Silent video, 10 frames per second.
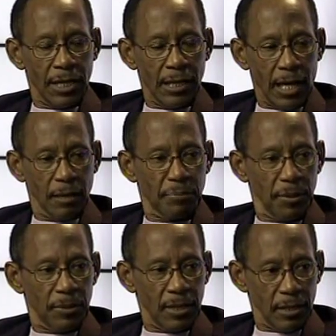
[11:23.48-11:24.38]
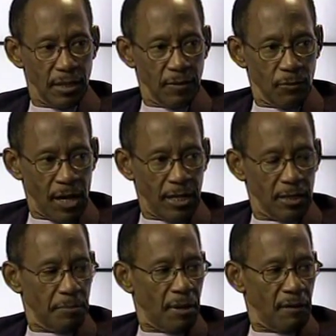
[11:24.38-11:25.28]
got a lot of people that are living right
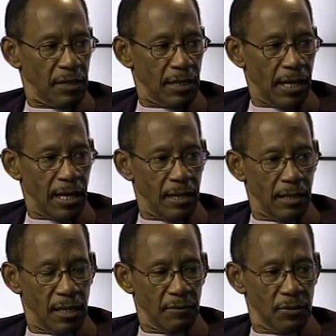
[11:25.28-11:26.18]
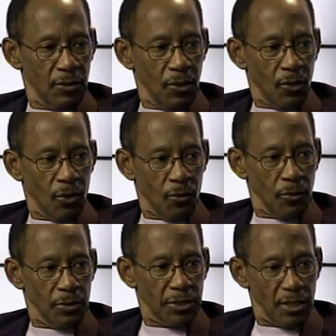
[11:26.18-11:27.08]
at the poverty line level or
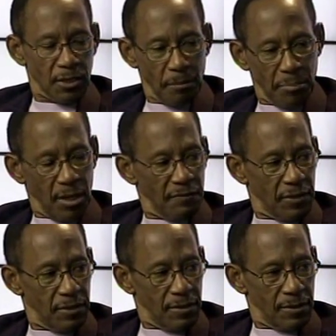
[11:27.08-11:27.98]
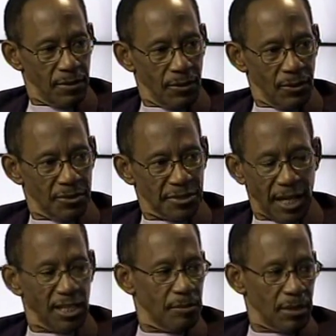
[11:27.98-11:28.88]
just above it or
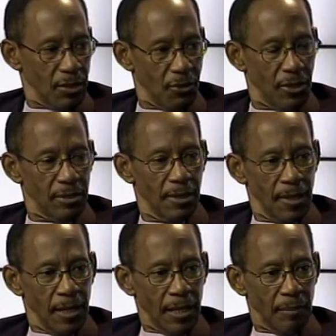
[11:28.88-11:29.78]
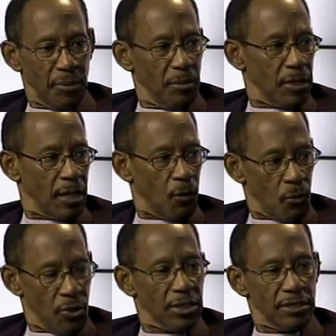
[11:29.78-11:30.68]
slightly below it, and people that are
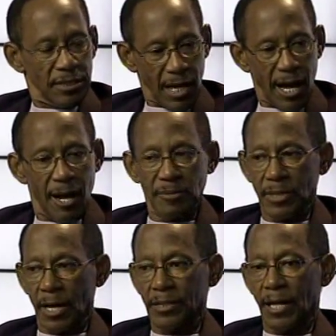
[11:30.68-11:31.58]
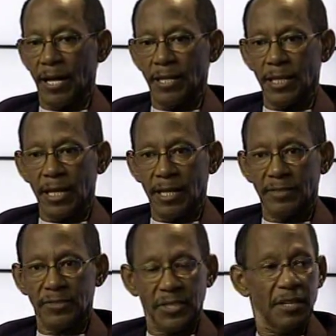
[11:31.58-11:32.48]
working jobs, Dr. Haney, and
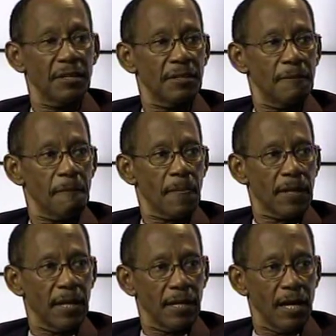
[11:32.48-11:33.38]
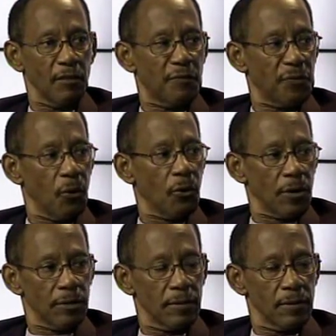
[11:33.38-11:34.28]
still cannot
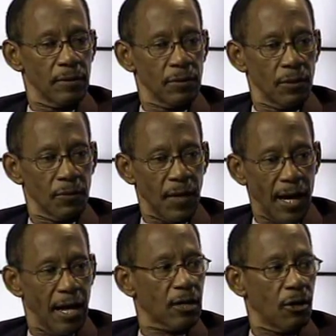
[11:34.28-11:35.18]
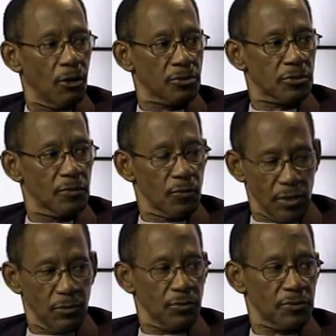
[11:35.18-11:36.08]
afford, you know, the high cost of
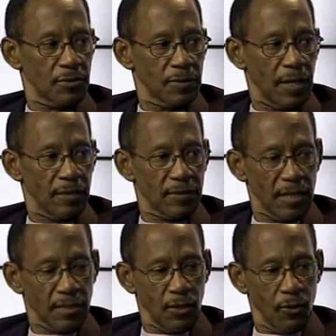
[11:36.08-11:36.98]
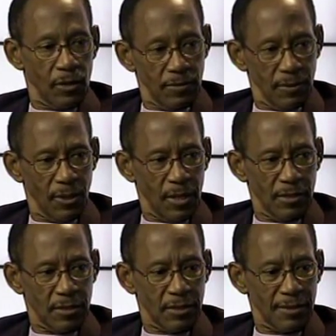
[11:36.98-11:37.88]
rentals that's mm-hmm. that's going, you know,
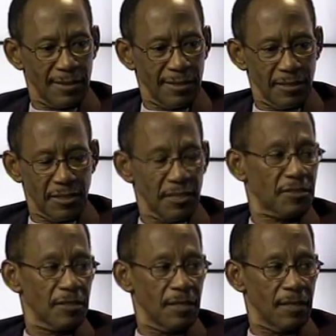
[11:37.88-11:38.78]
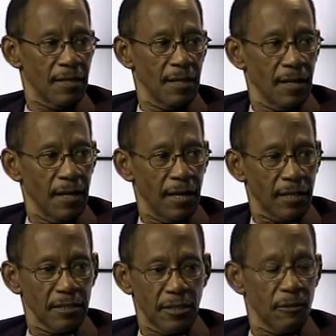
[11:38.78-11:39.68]
as consistently
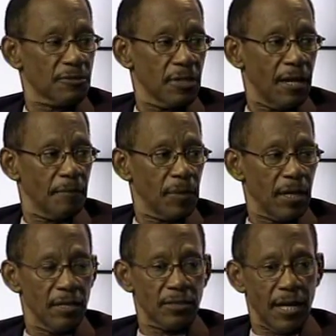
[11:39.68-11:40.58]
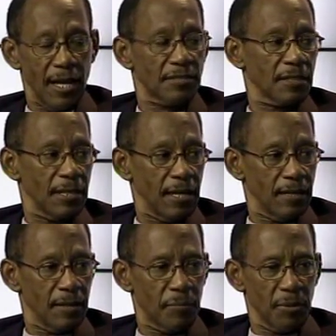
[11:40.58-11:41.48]
and continuously begins to
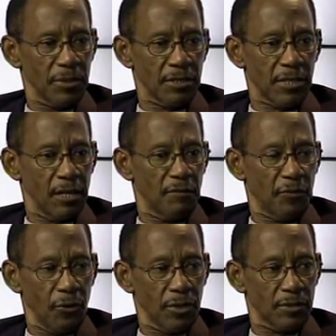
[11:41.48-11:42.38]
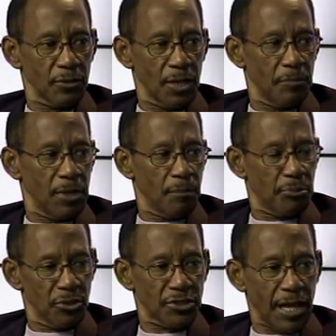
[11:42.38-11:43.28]
escalate and people just can't afford it so they're being
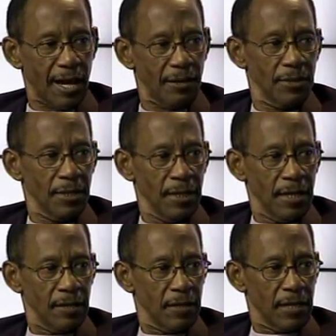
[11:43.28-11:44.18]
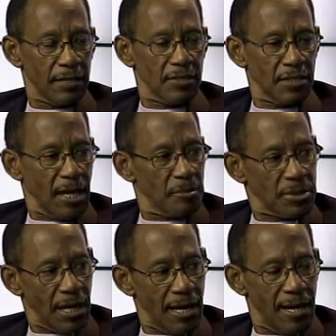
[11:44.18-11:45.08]
pushed out and then at the same
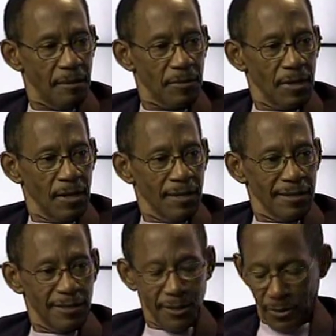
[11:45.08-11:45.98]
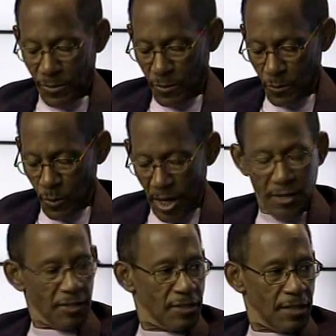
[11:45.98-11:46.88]
time you know
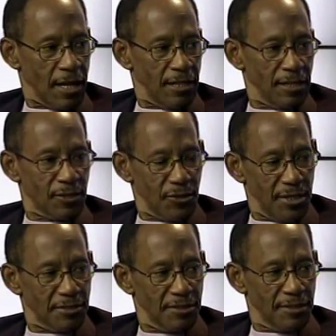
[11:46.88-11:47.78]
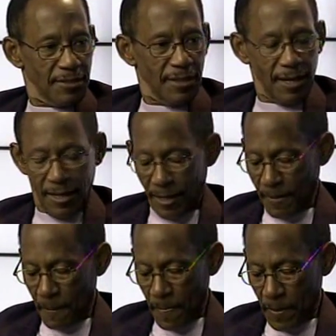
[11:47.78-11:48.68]
wages are not increasing um,